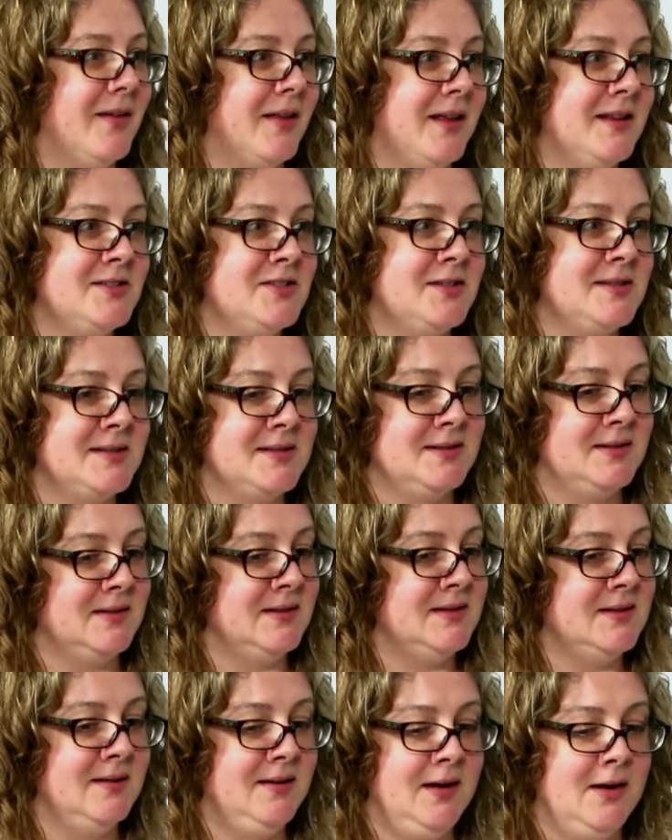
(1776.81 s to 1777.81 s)
Like, let's
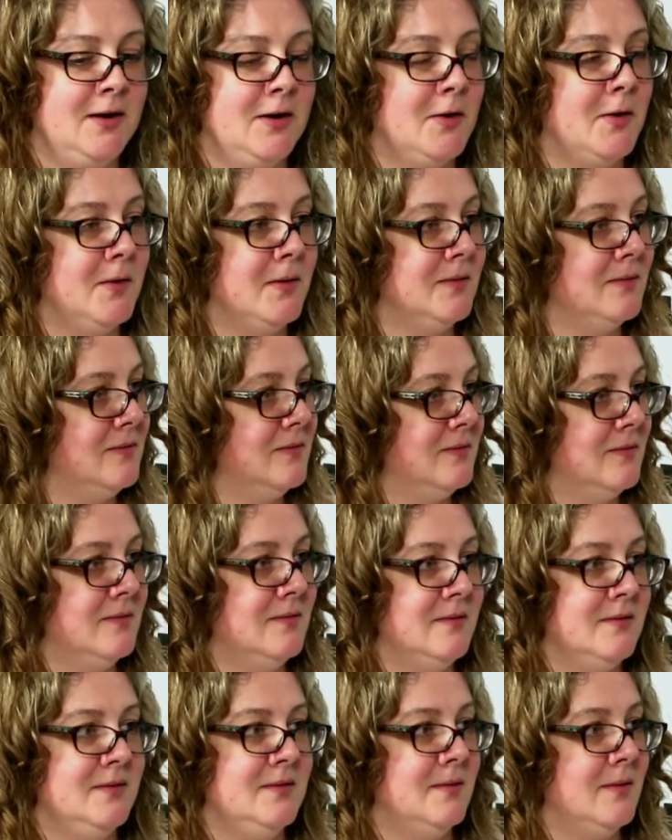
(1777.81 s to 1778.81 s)
just, you know,
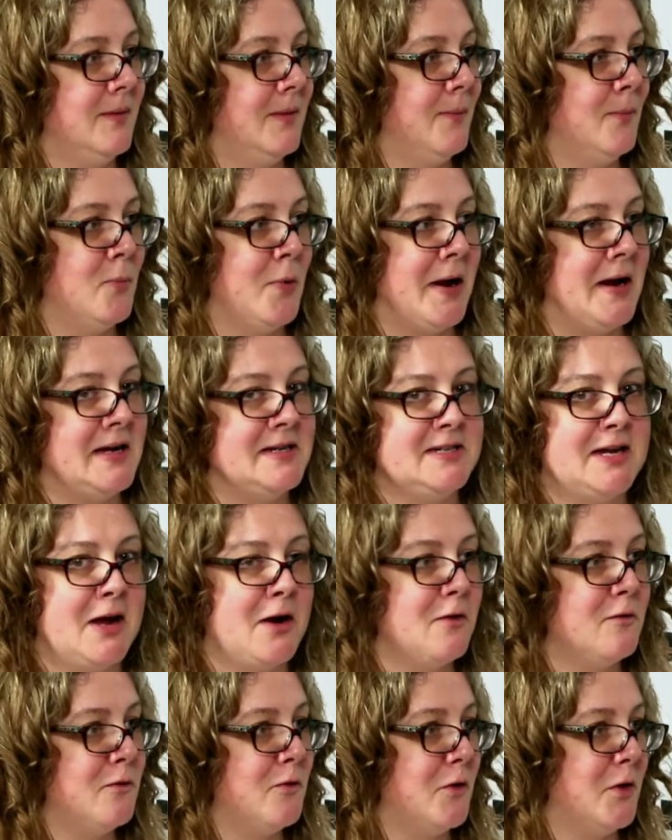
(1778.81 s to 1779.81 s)

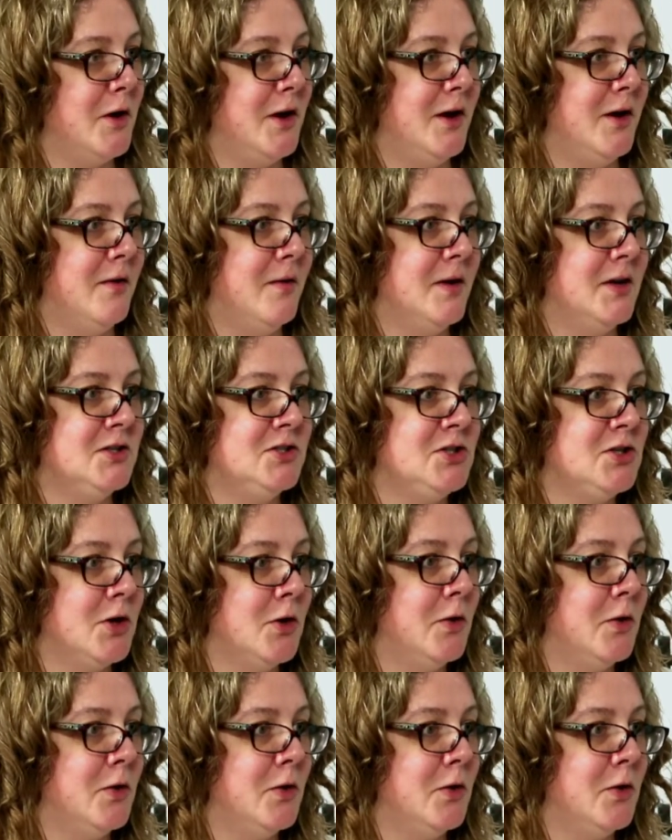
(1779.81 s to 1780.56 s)
break it down for you.